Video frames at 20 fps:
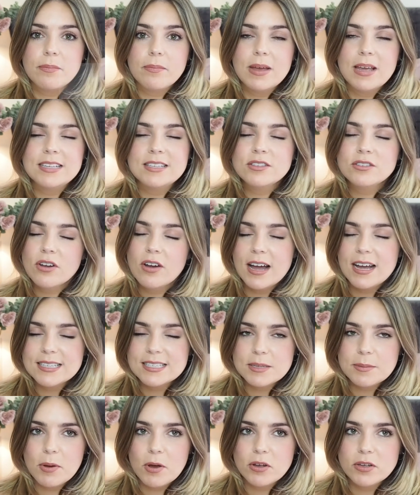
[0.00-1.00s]
it's not
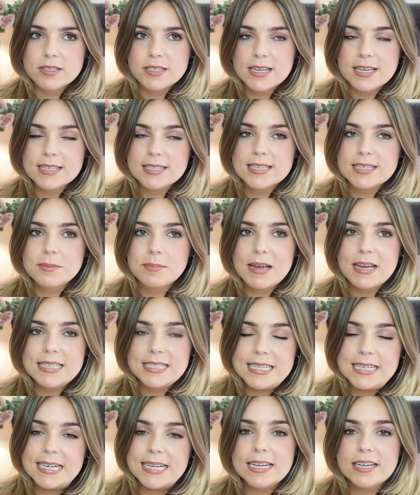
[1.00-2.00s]
antibiotics, it's
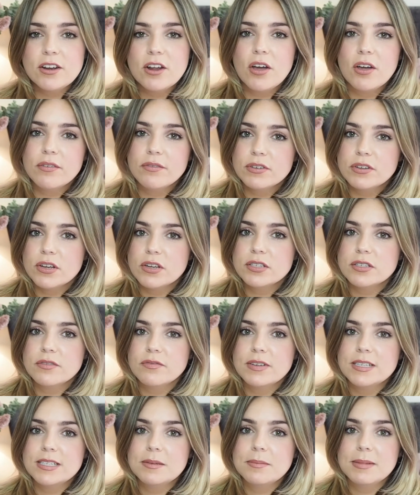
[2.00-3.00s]
basically an overdose of
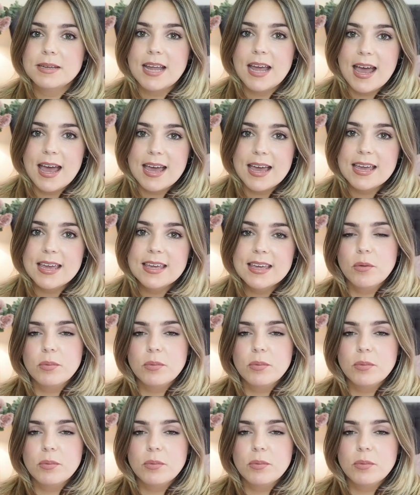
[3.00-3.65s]
vitamin A,